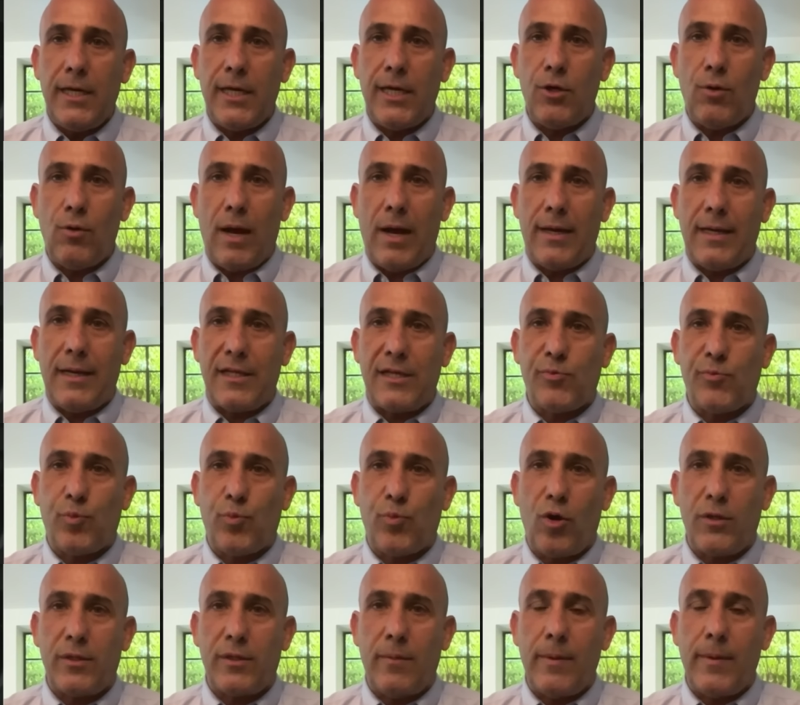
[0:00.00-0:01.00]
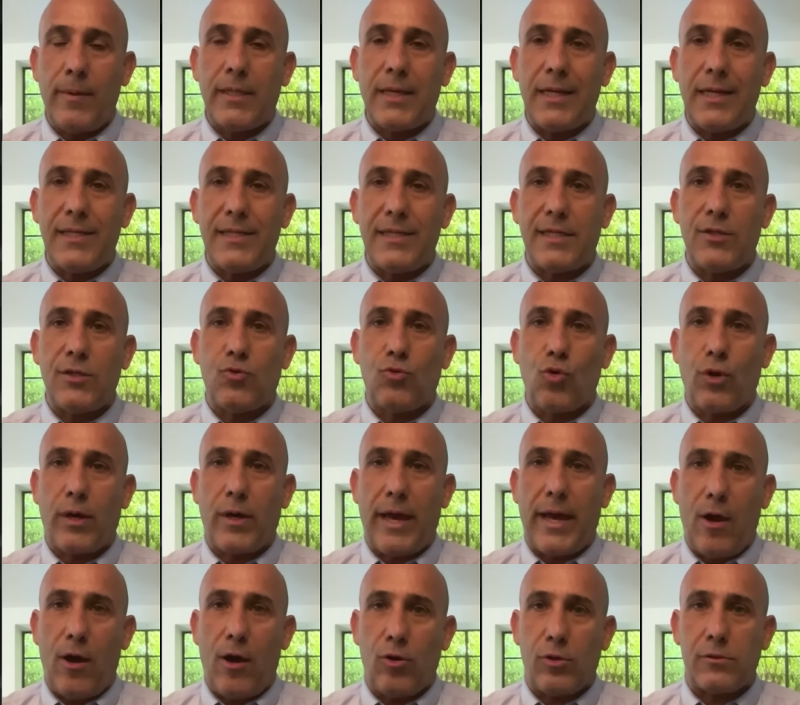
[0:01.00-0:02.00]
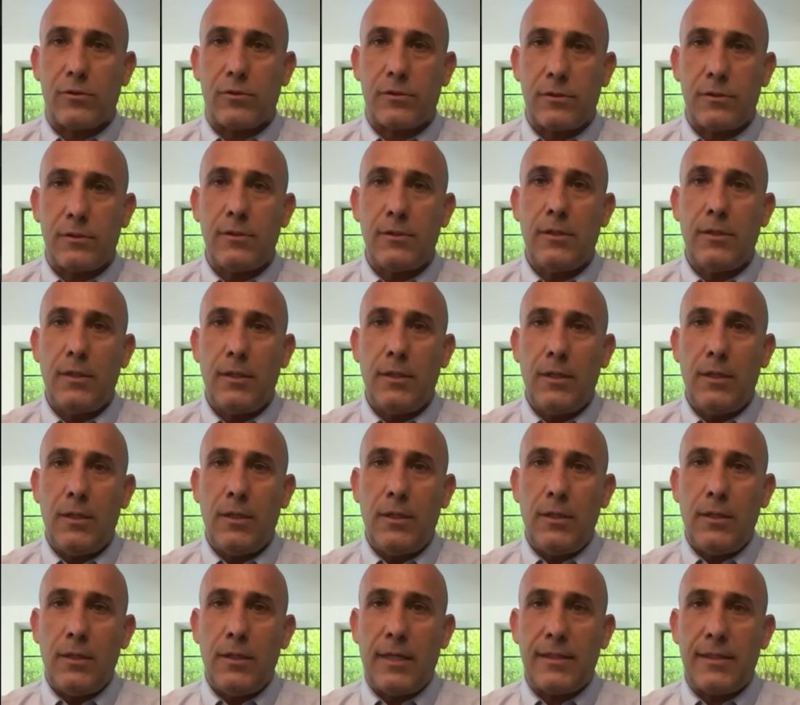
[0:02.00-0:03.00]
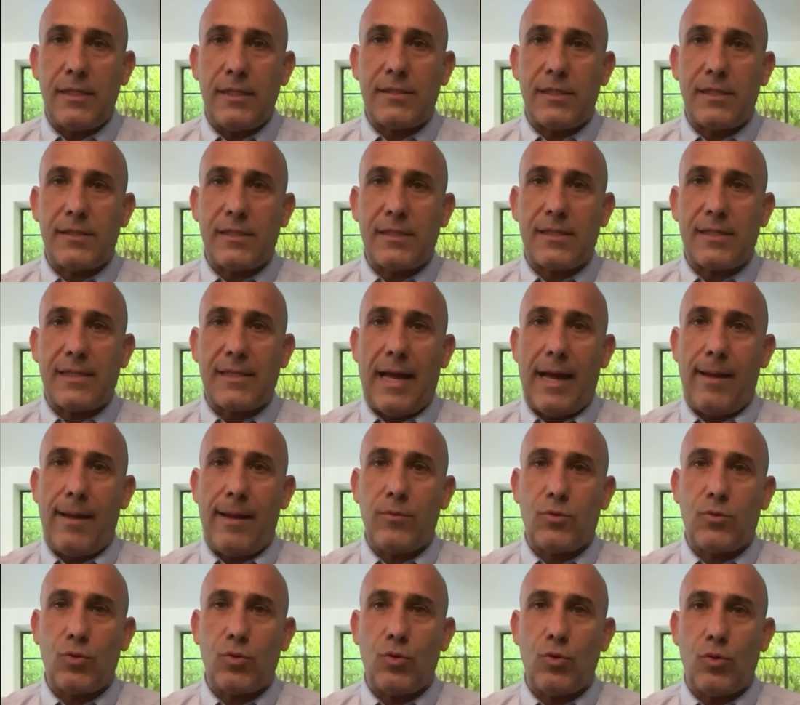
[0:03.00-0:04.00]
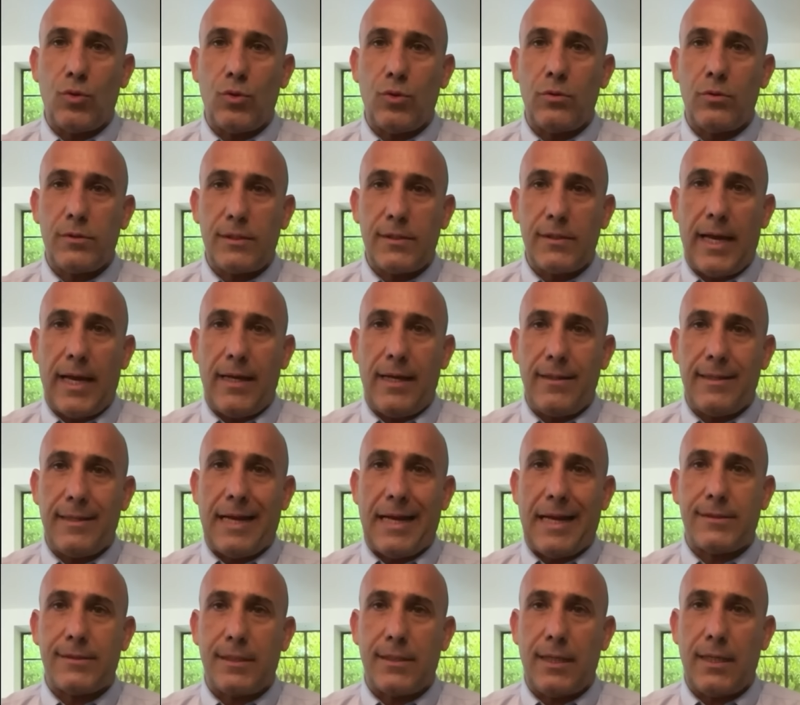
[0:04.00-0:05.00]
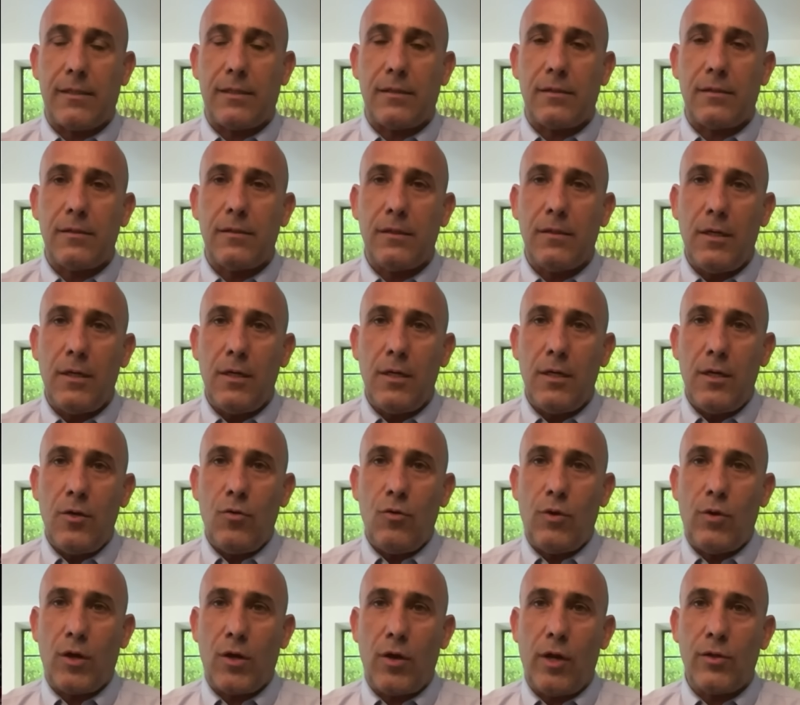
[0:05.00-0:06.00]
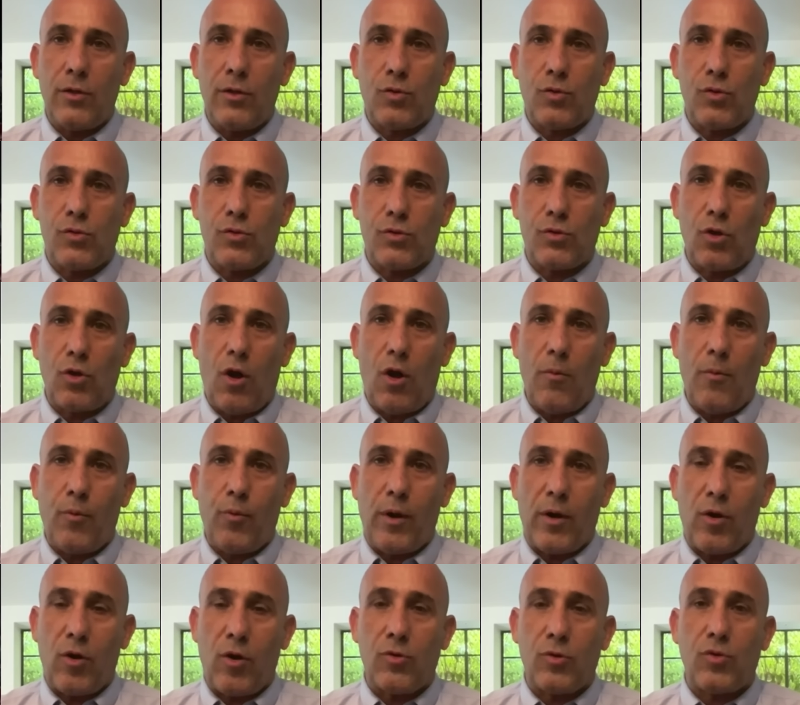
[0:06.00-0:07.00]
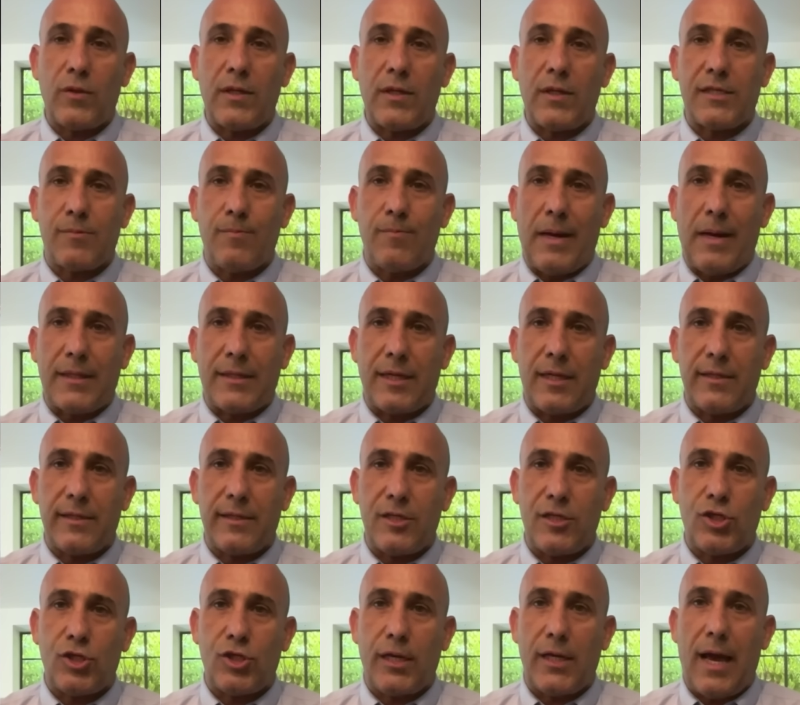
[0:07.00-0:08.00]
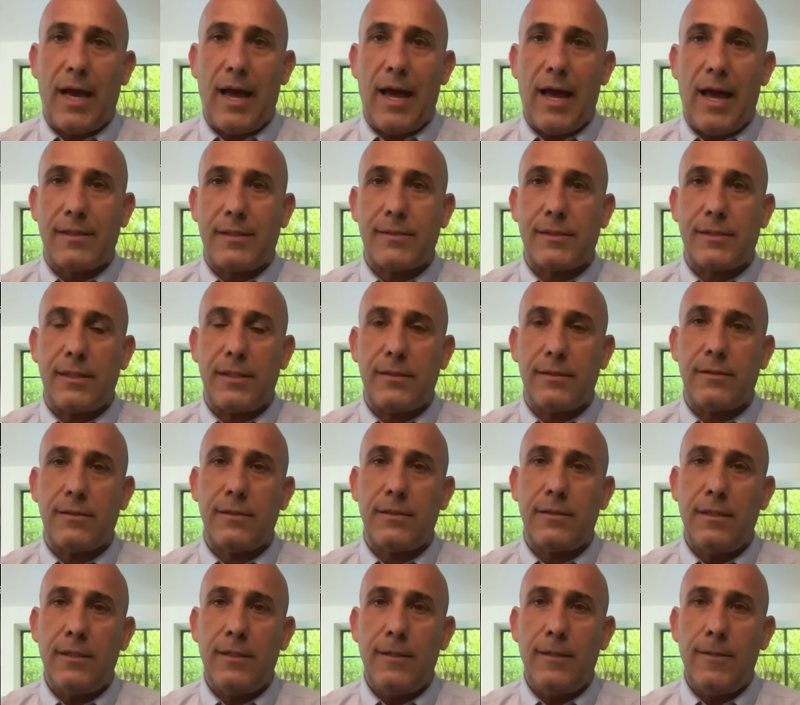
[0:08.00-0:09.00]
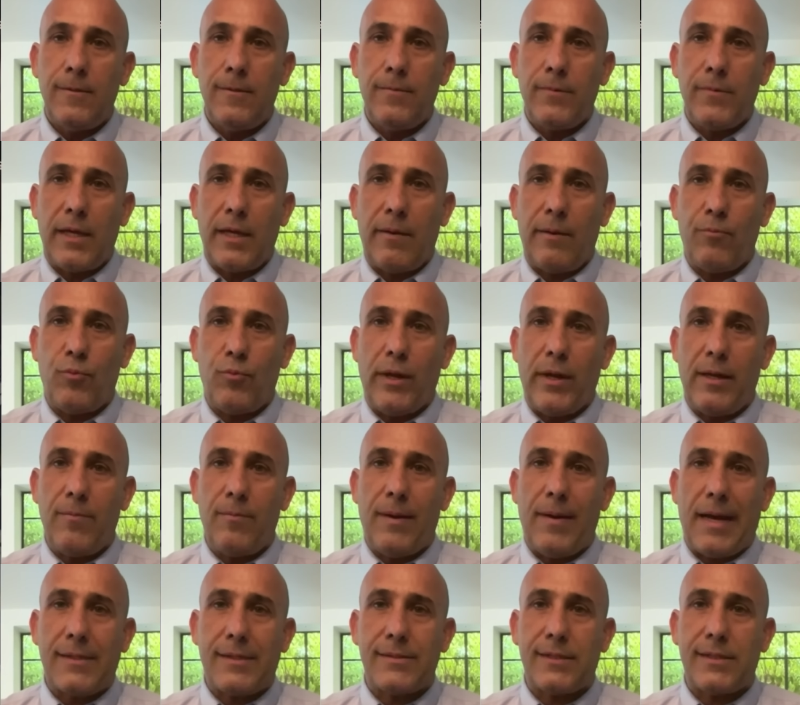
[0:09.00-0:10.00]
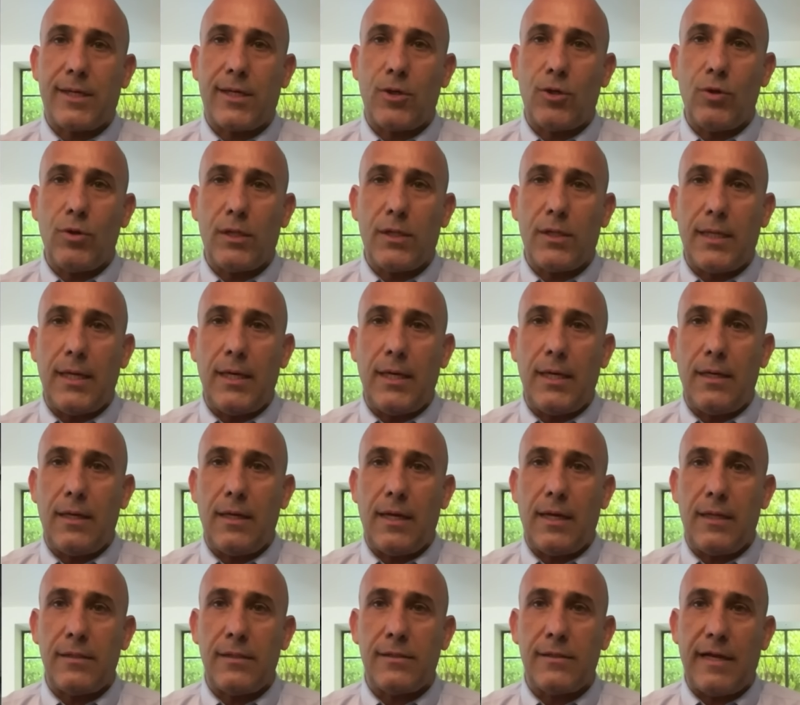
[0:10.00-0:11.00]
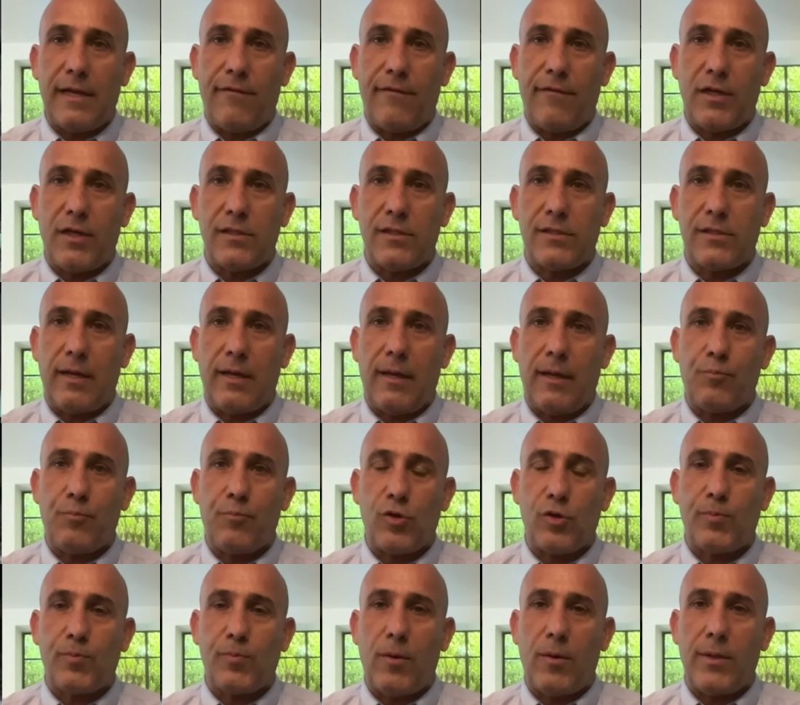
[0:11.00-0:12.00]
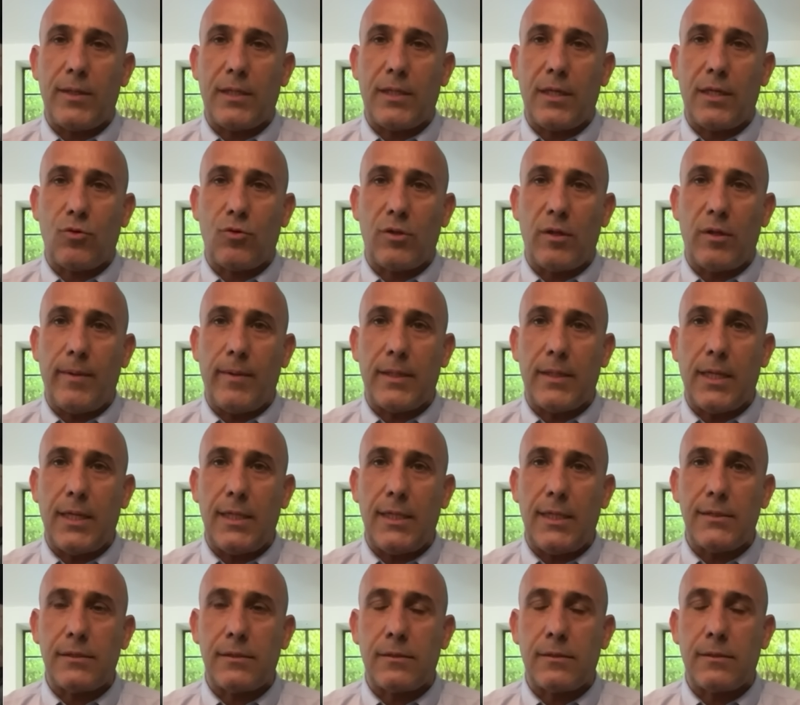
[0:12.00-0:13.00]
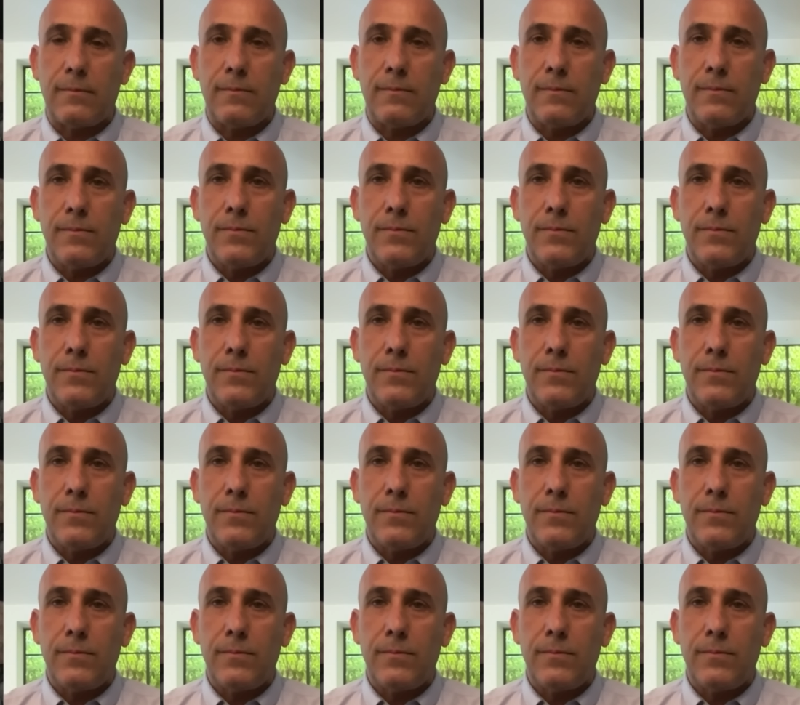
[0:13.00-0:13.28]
Iran has brought the Middle East into chaos. And this is the time to say, that's it. We're going to stop, we're going to dismantle the Shia axis and bring back security and safety and prosperity to the Middle East.